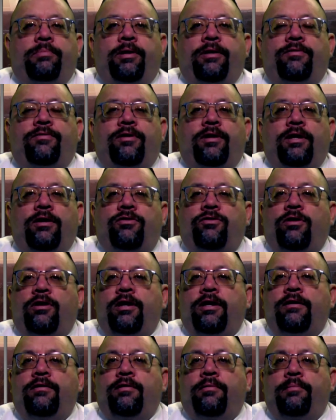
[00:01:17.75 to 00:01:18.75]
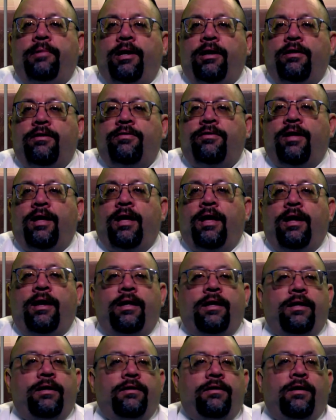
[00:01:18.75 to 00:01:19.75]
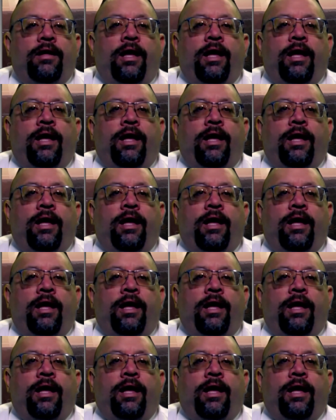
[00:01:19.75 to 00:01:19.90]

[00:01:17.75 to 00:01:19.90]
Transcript: but City Attorney Tamara Hennigan